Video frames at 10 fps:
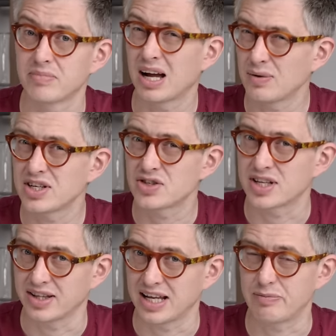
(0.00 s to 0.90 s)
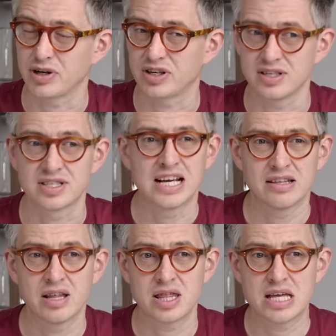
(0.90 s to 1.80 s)
I was interested in that because
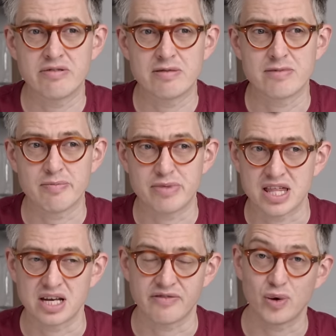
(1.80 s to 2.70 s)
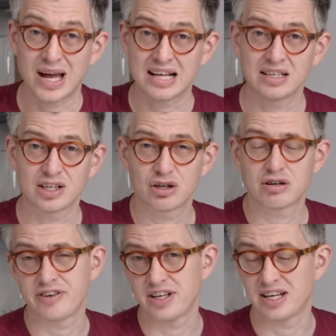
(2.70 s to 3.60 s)
the theory might be that if you held a
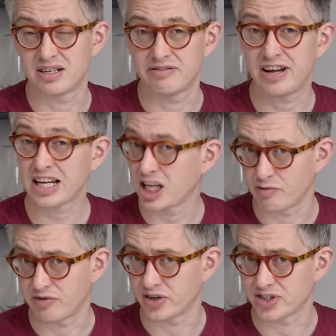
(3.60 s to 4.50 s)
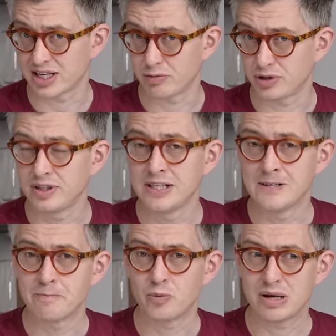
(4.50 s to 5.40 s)
coffee under vacuum, for example,
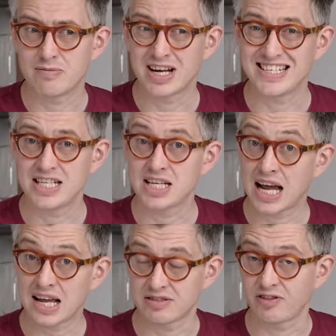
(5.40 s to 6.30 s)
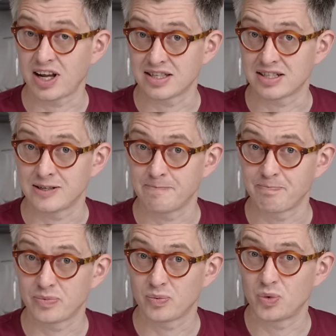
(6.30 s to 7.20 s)
well, it might degas faster.
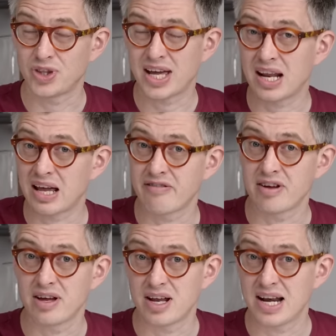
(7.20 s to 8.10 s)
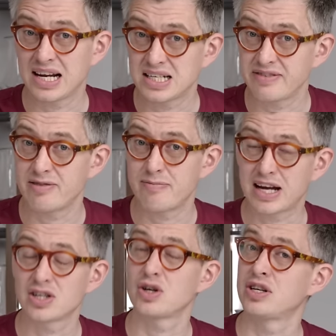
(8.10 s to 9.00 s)
Would that have a negative
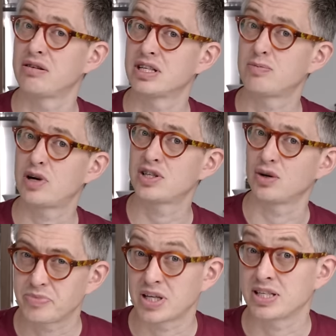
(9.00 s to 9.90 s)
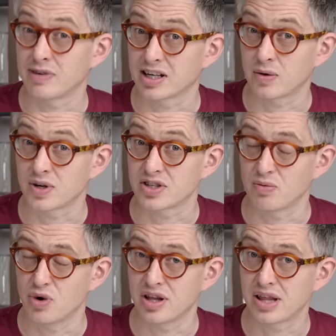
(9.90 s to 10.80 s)
impact on your espresso? That seemed like a question
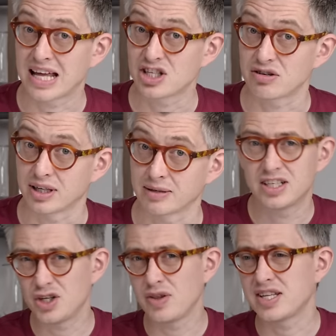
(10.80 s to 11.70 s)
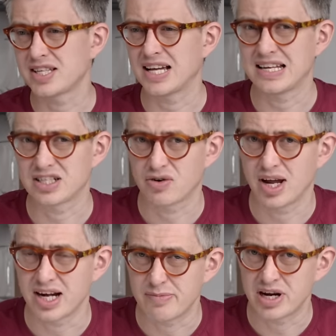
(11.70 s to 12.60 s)
worth answering. To do this, I had to
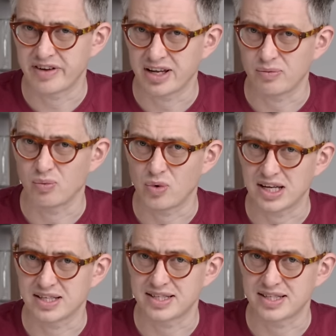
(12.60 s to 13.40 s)
create a bit of a weird